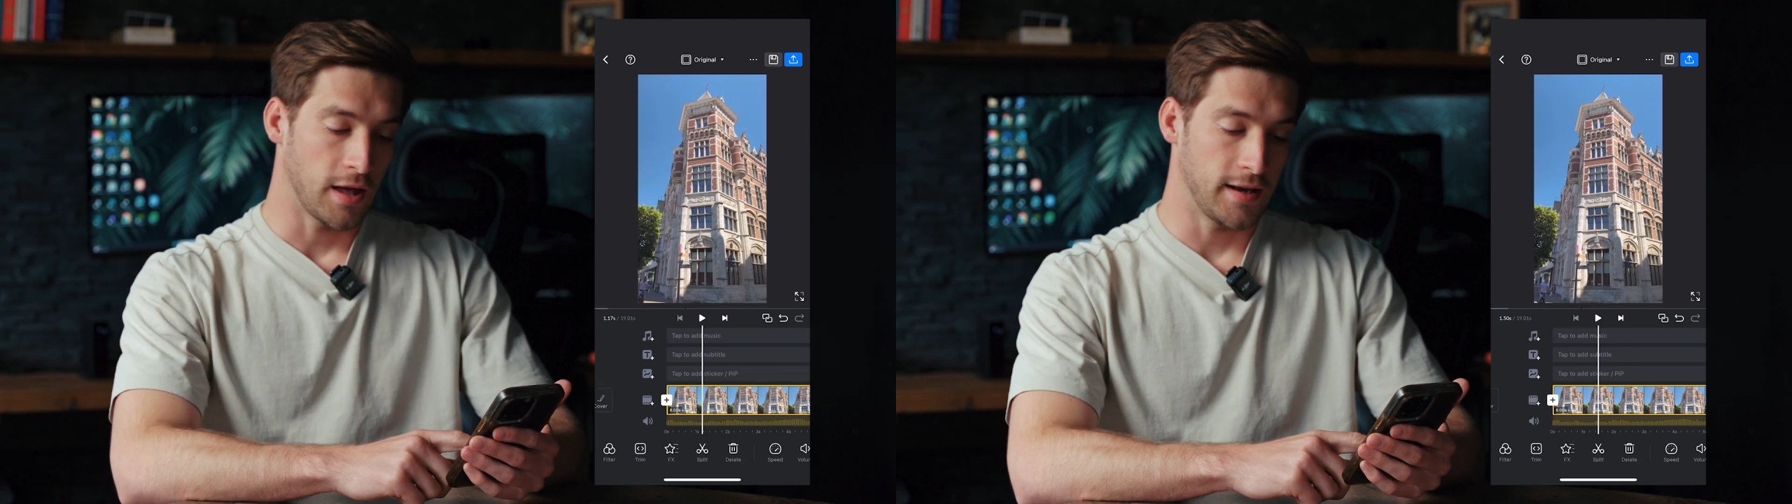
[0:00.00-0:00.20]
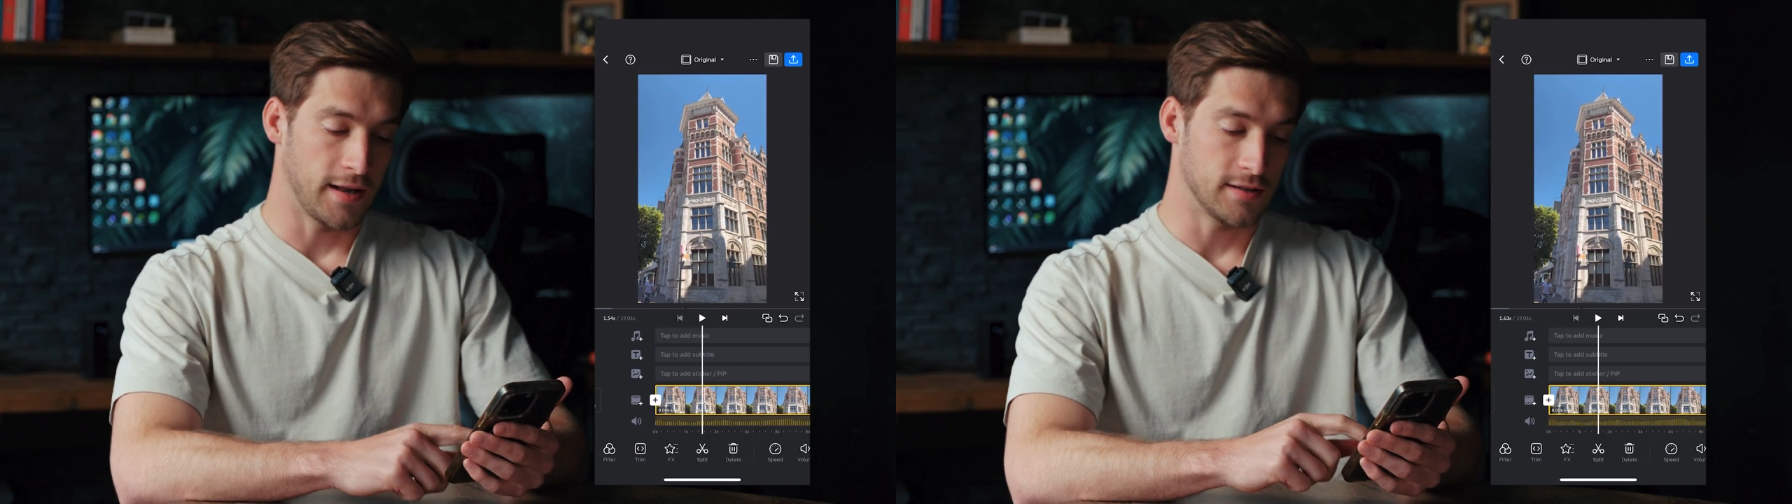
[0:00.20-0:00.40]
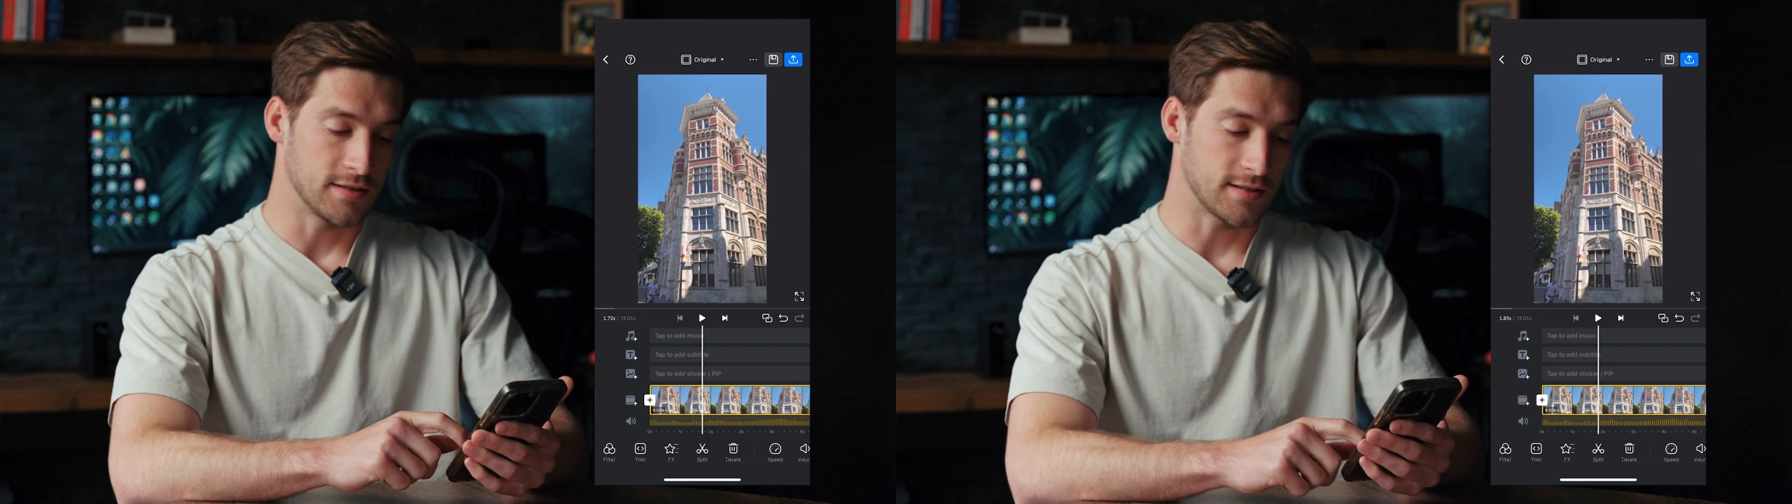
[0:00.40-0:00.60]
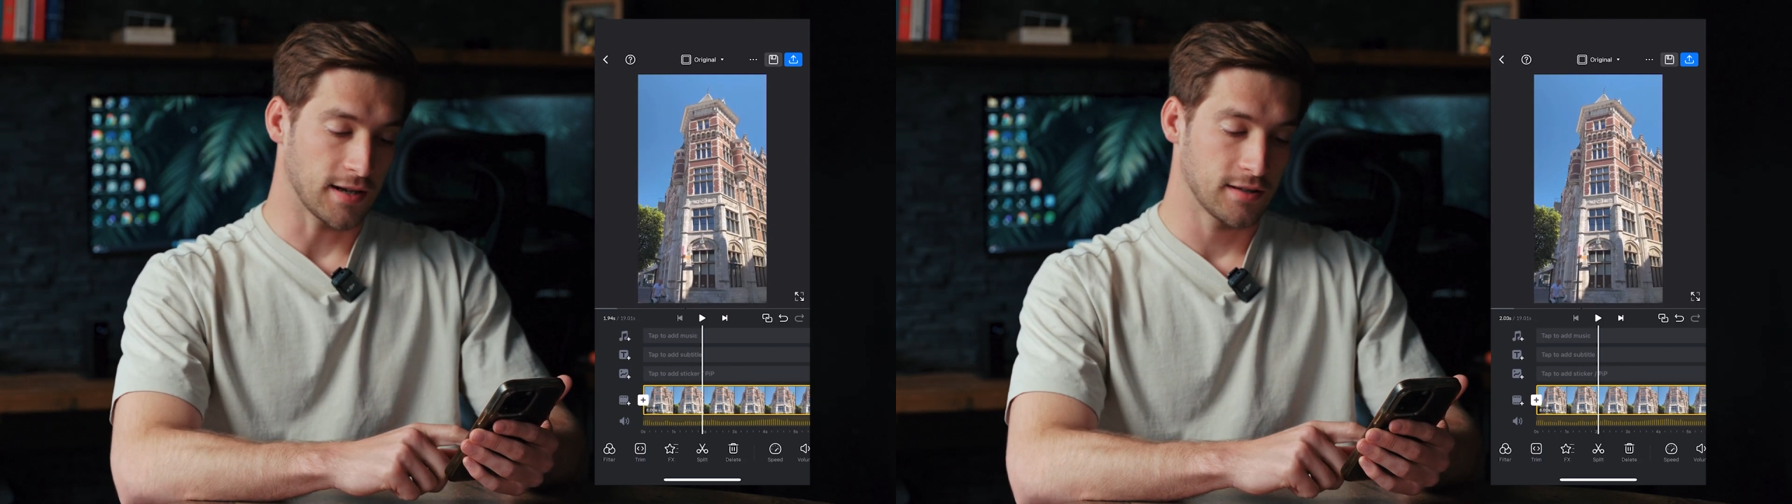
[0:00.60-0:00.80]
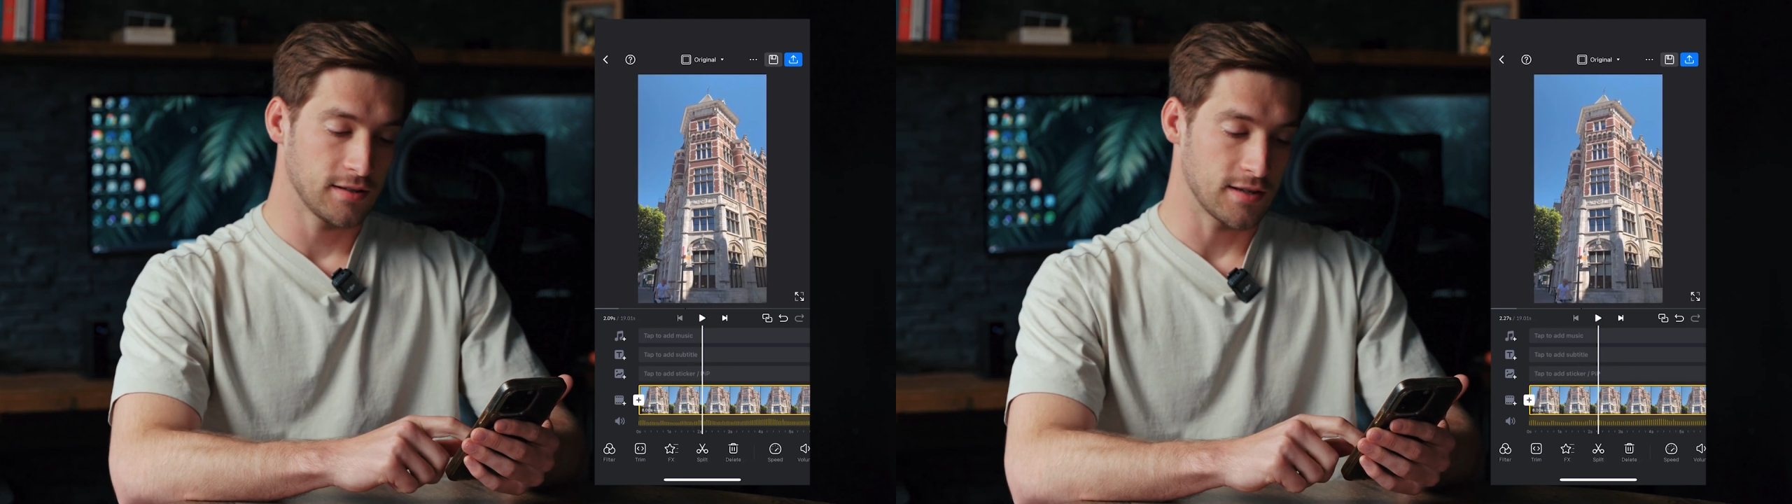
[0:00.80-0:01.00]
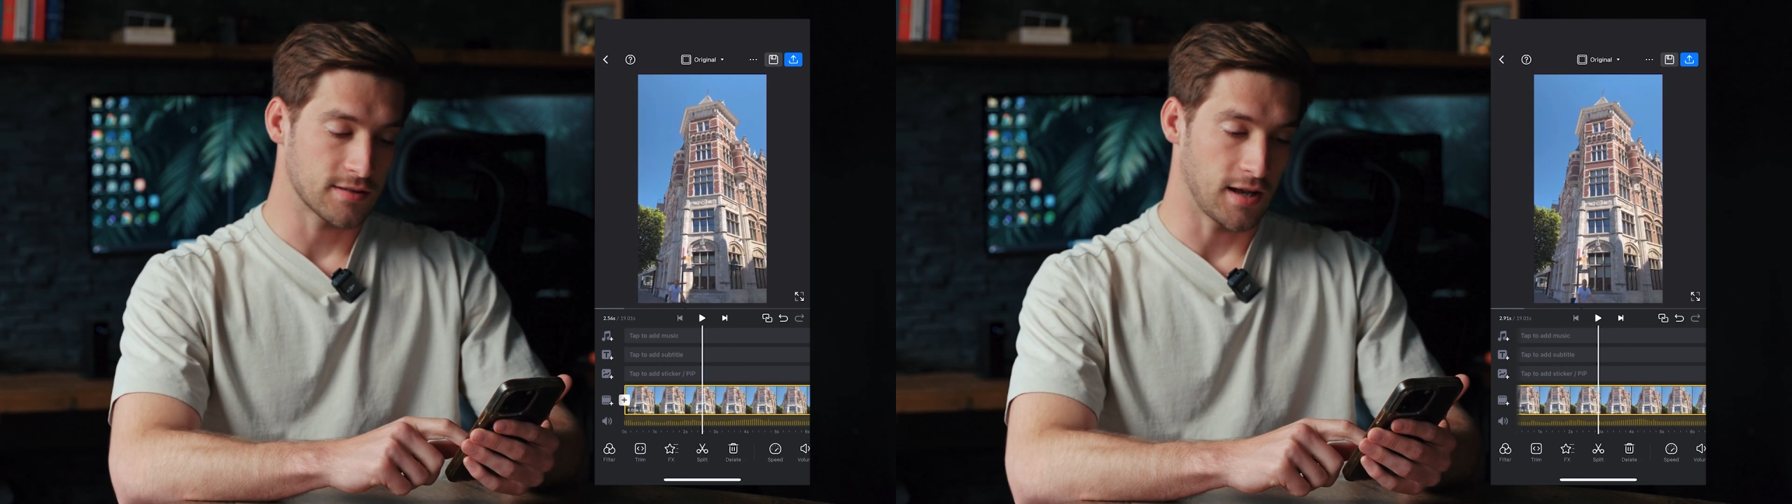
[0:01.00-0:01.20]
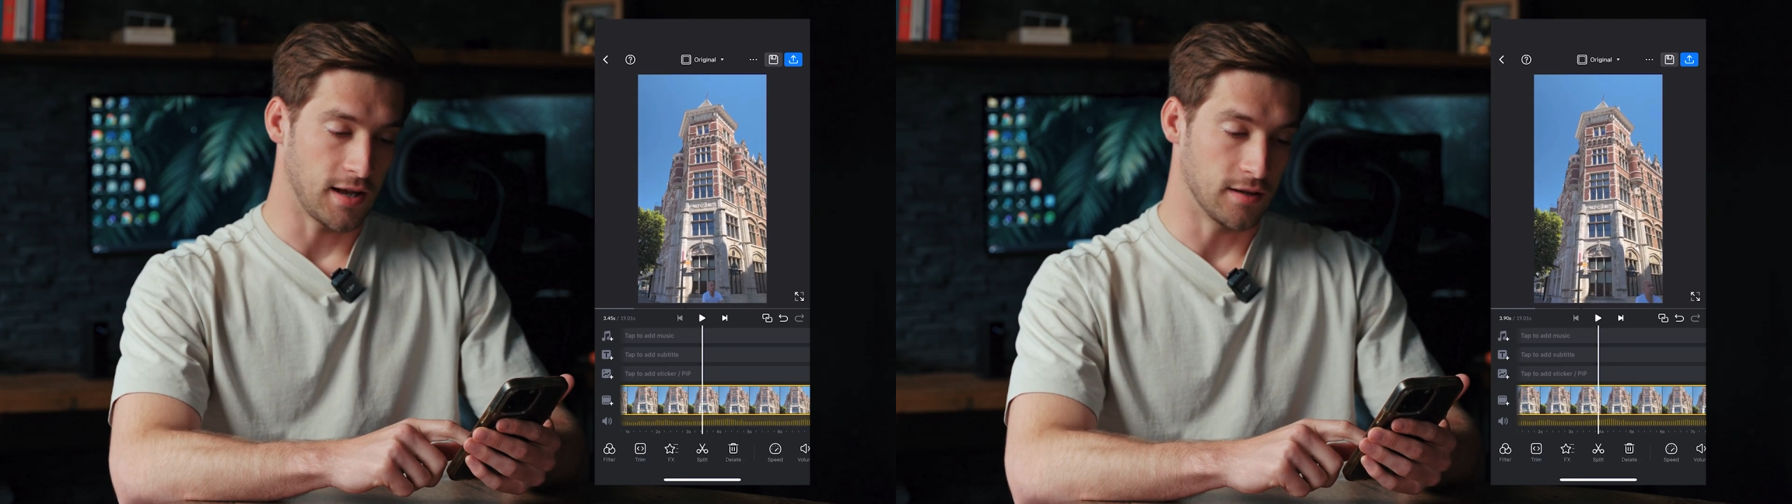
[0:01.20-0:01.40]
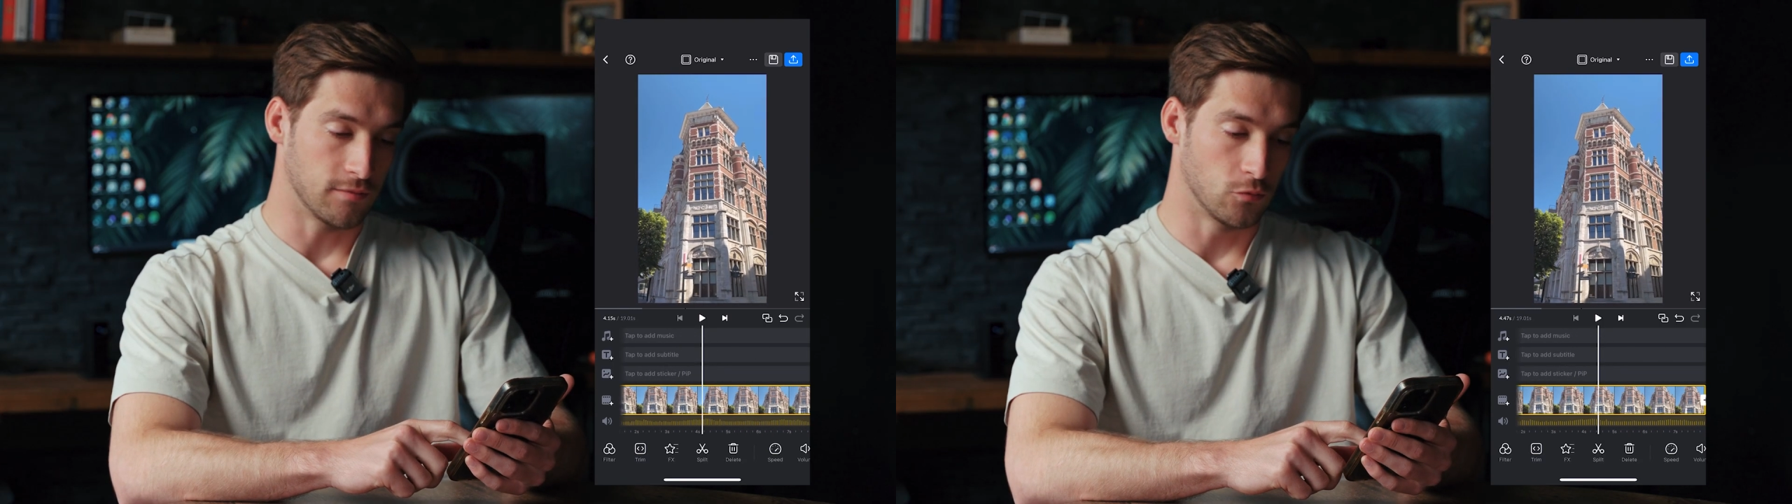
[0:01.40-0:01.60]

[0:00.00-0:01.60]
And then the second is a